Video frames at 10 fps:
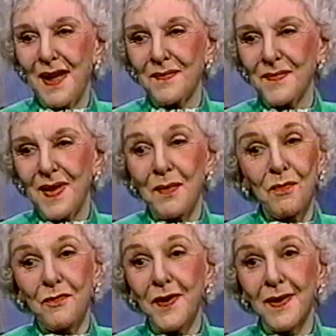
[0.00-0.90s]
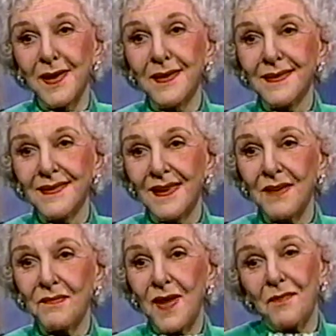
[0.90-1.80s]
I, I don't feel it.
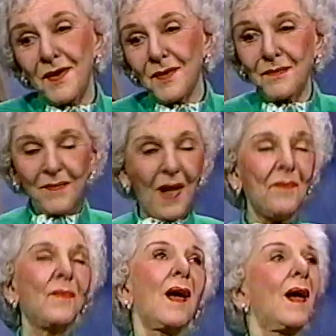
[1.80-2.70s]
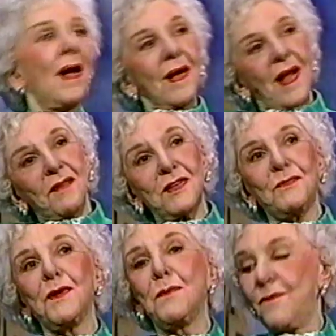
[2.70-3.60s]
I, I feel, I, I just
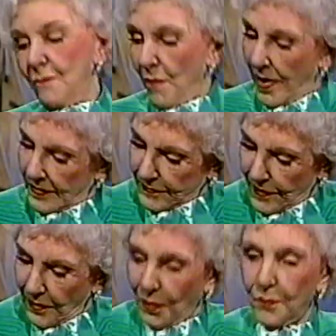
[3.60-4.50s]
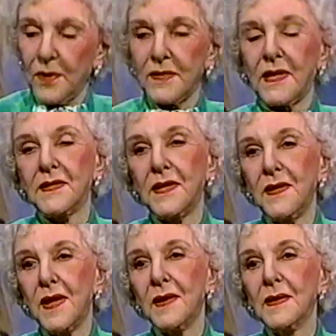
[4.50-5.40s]
feel marvelous. to knock on wood as I say
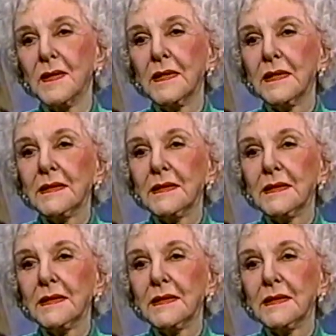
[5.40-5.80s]
that. How do